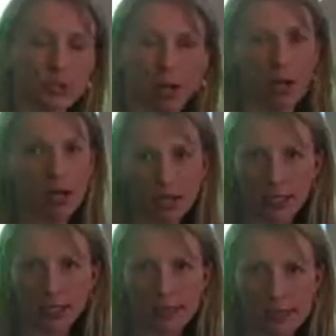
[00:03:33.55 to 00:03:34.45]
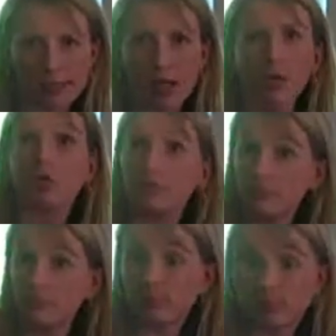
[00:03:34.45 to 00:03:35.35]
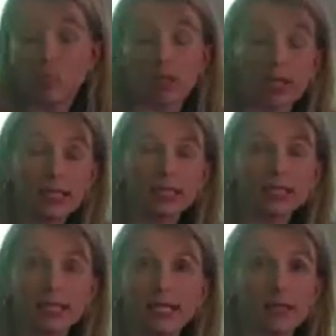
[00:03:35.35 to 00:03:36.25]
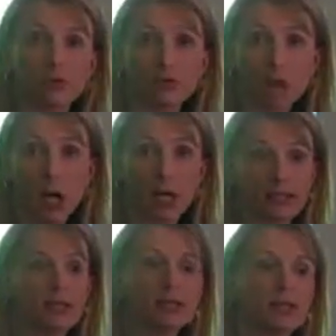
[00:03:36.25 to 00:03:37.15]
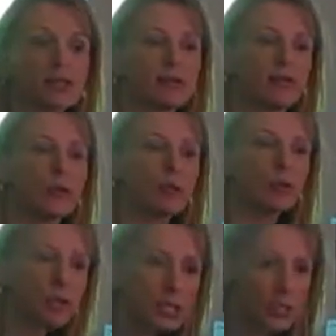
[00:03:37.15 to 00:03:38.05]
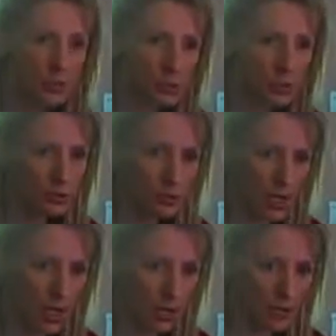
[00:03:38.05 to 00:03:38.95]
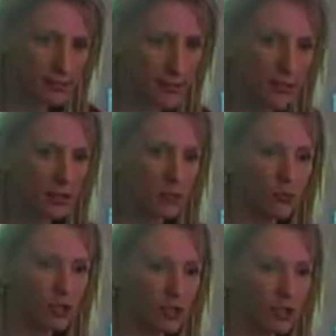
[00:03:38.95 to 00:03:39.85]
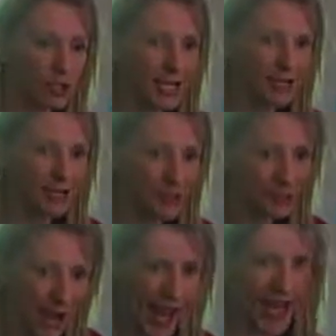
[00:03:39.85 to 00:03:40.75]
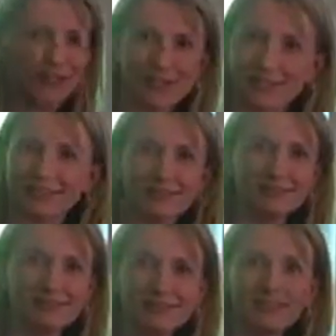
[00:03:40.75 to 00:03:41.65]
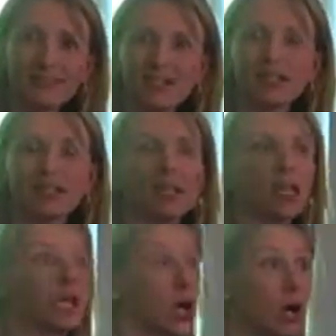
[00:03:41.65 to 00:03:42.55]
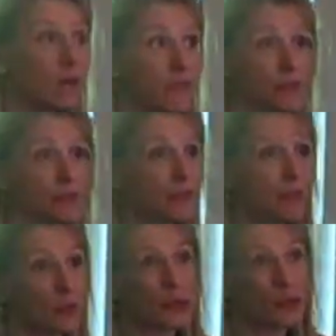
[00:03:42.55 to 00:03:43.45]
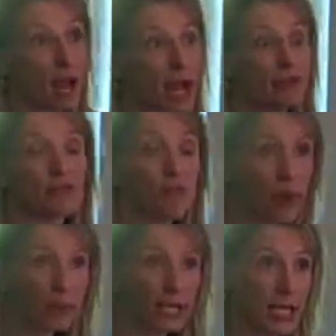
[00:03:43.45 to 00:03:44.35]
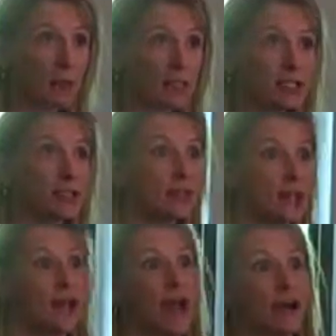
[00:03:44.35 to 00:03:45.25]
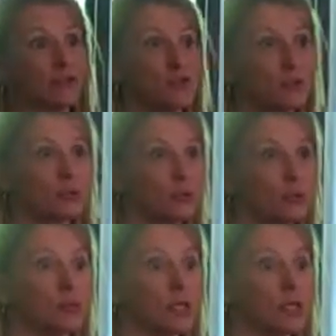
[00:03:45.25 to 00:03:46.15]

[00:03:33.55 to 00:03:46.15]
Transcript: to our audience, we'd be more likely to get a response. Plus, if we put it in Google Docs, then we could get the graphs and all that stuff. It would track it for me. I wouldn't then have to